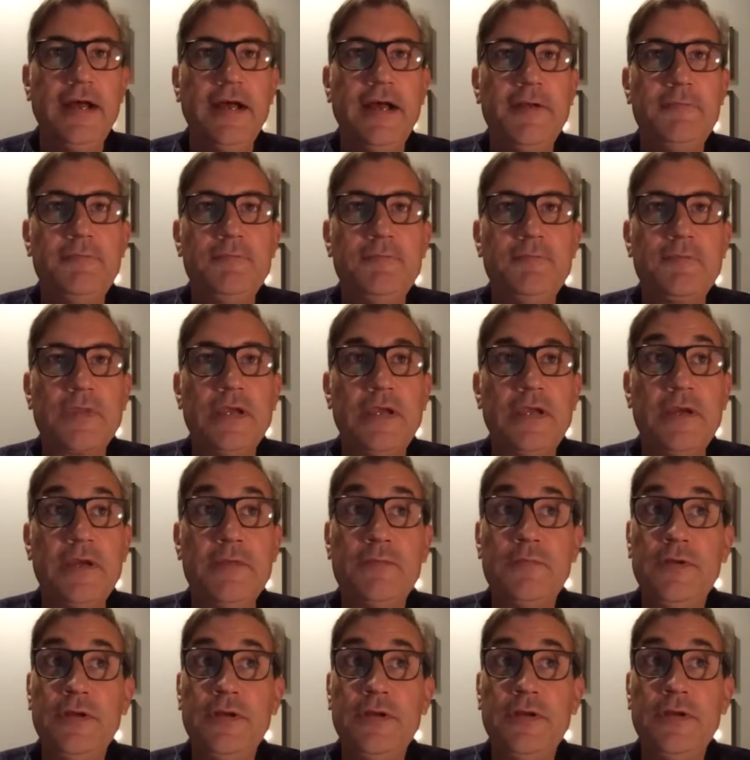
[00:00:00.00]

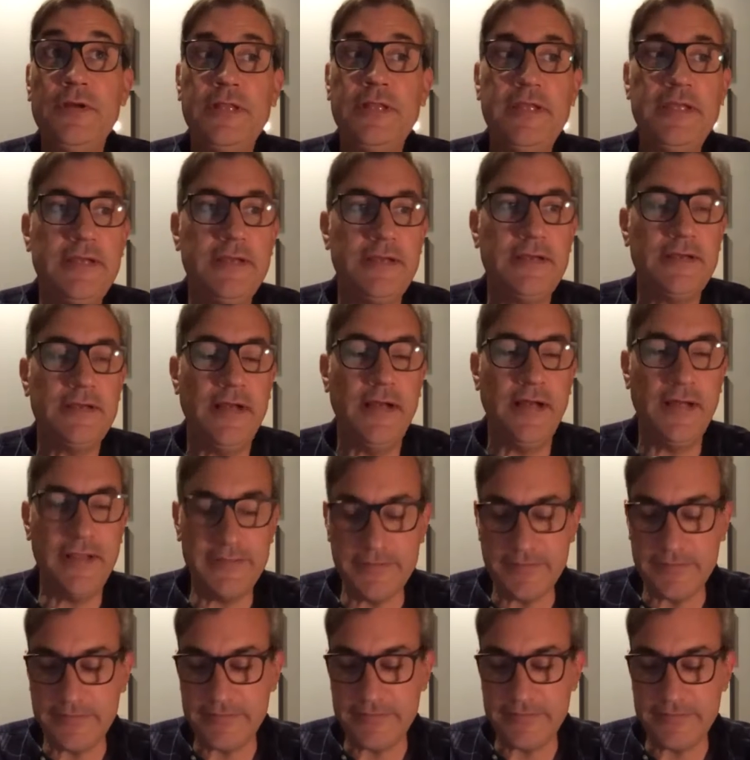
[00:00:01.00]
Um, I am really
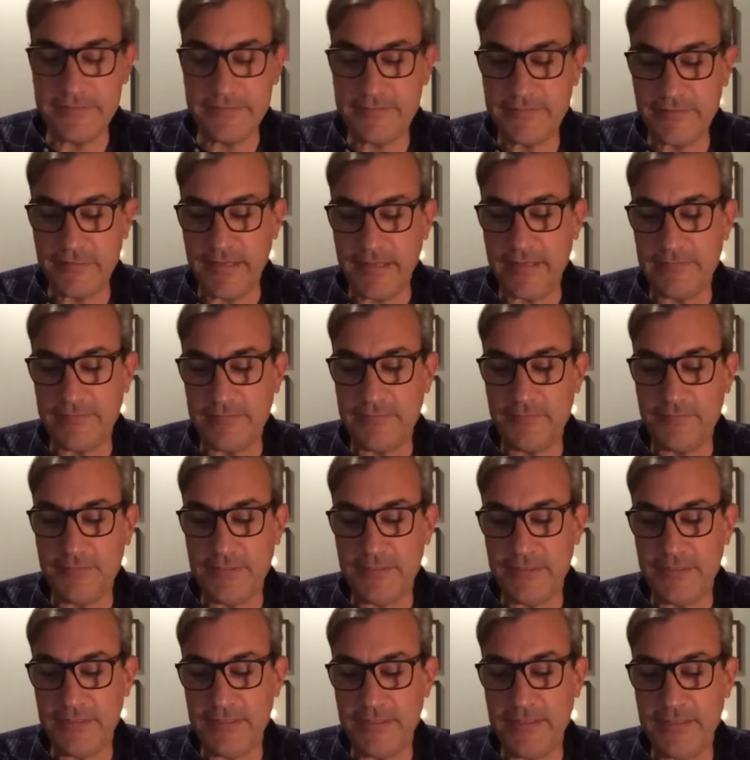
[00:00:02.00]
honored uh, to
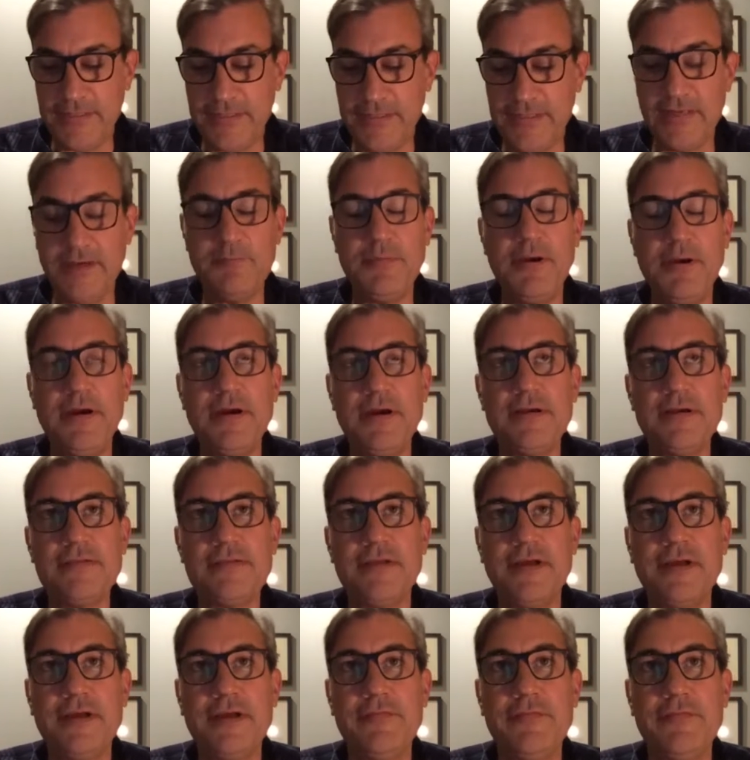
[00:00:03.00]
be a
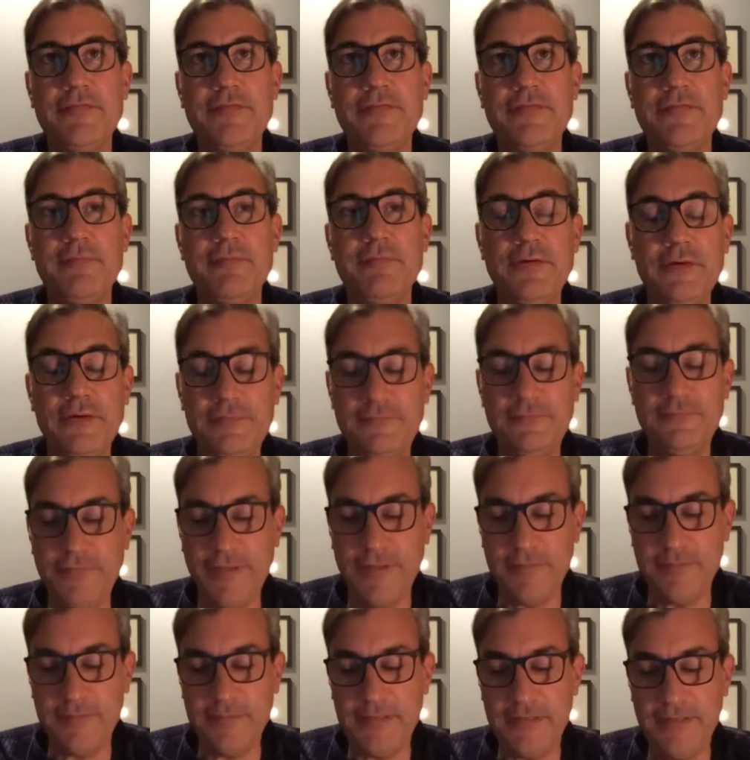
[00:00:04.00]
part of the BOA
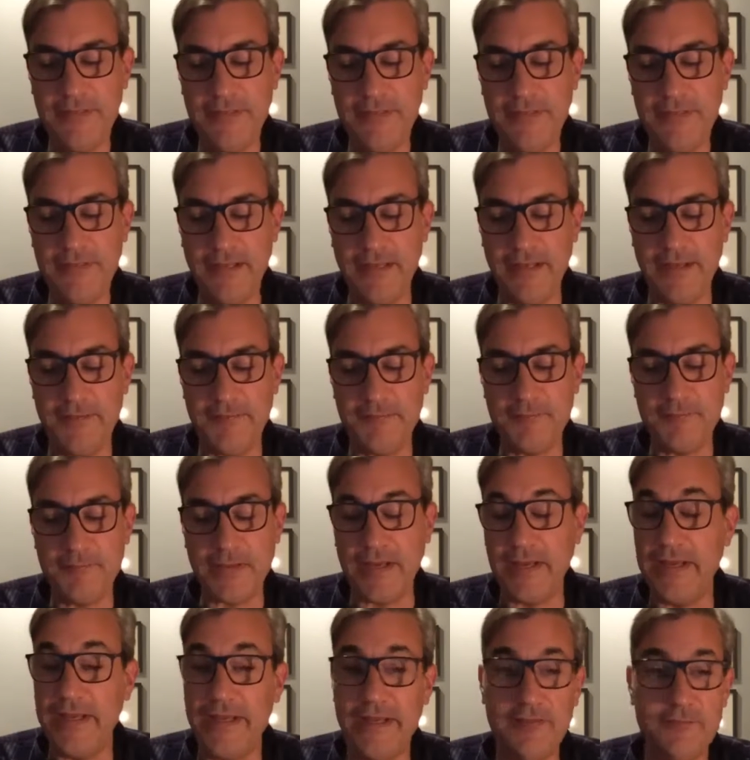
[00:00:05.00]
family.
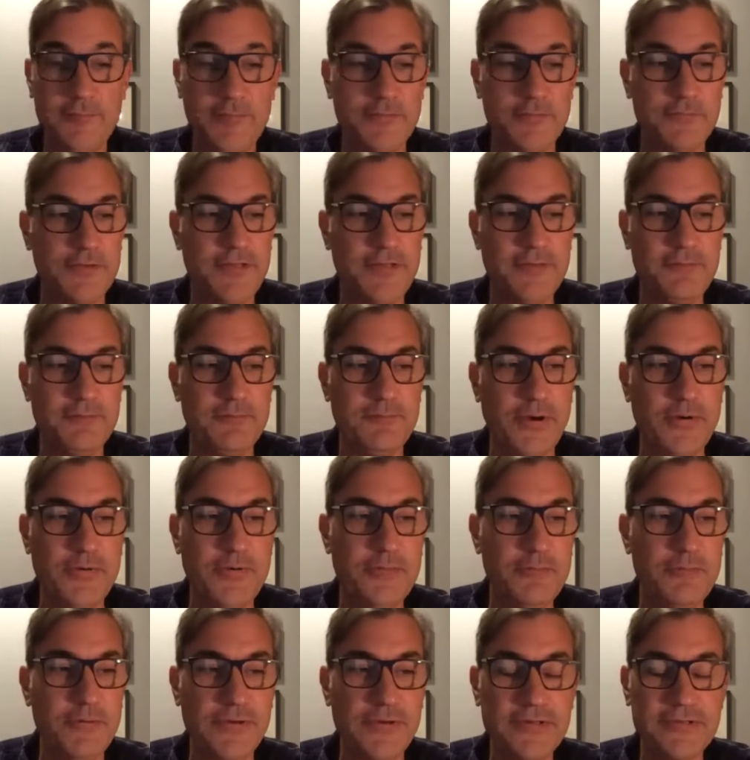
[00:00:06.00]
Um, I have been reading
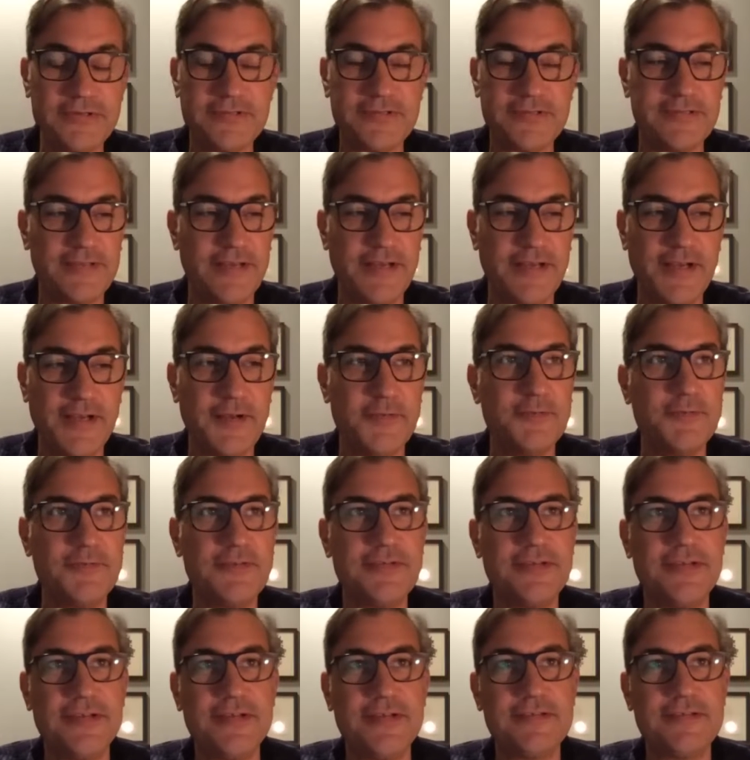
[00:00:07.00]
BOA books
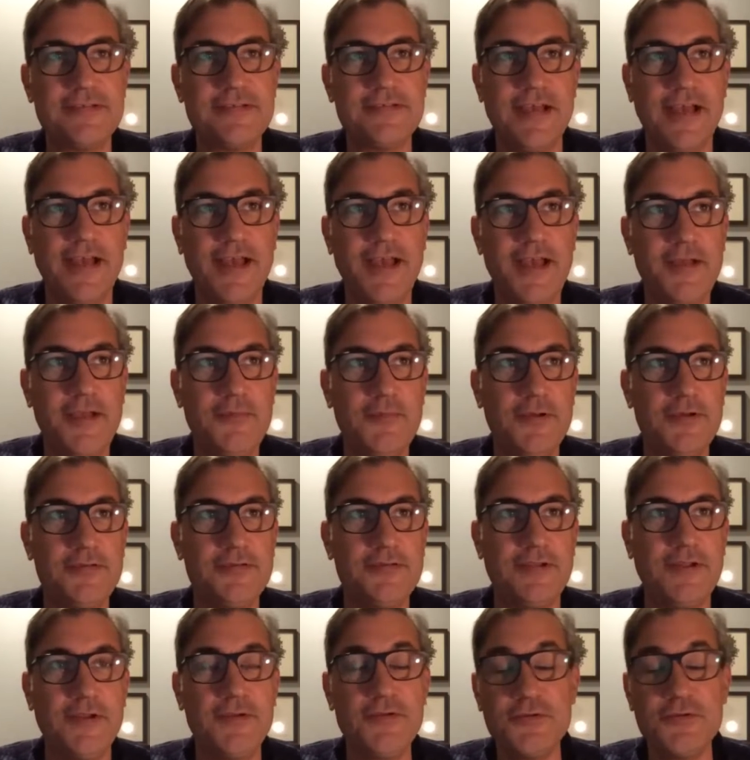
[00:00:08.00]
um, since I
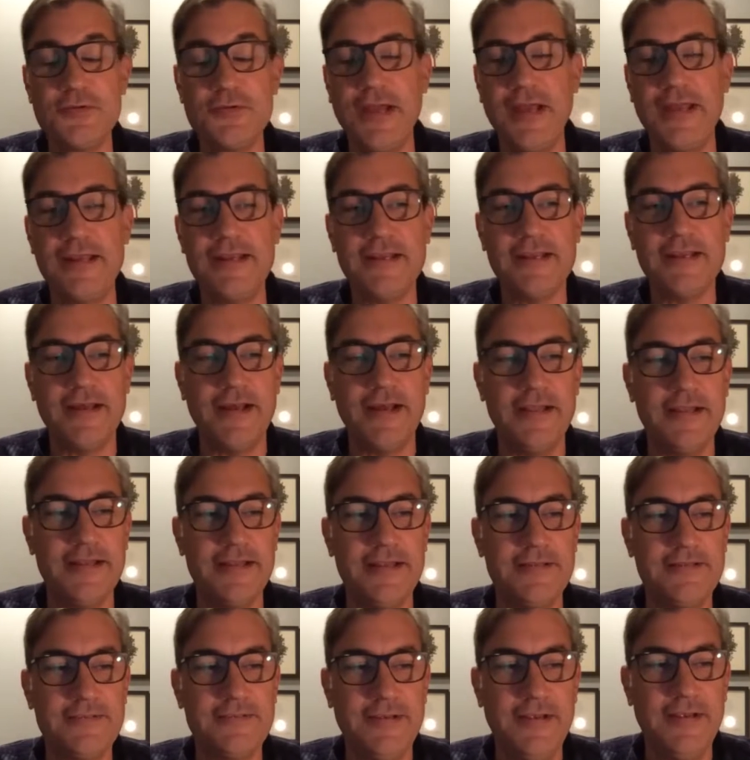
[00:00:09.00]
was an undergrad in
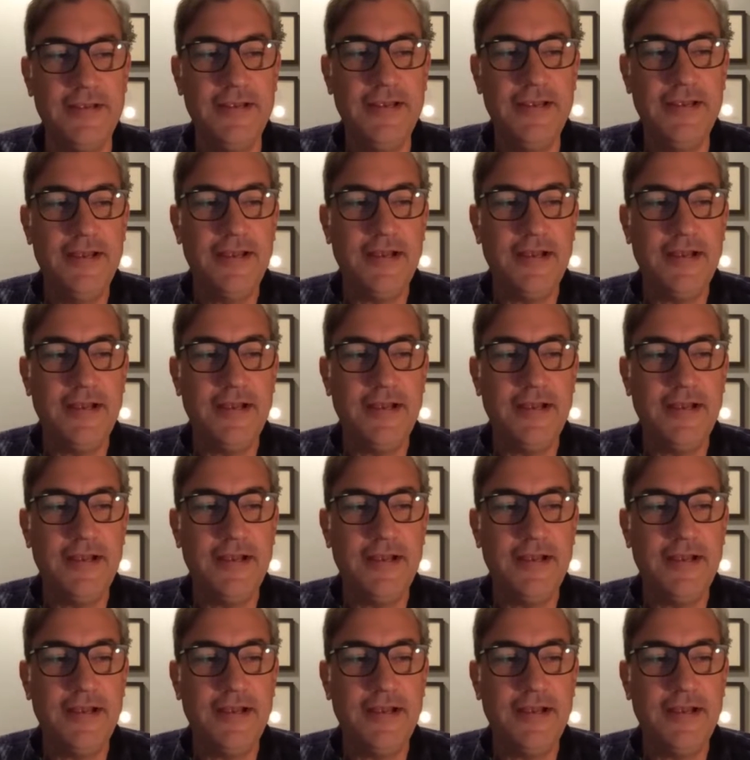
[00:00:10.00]
college.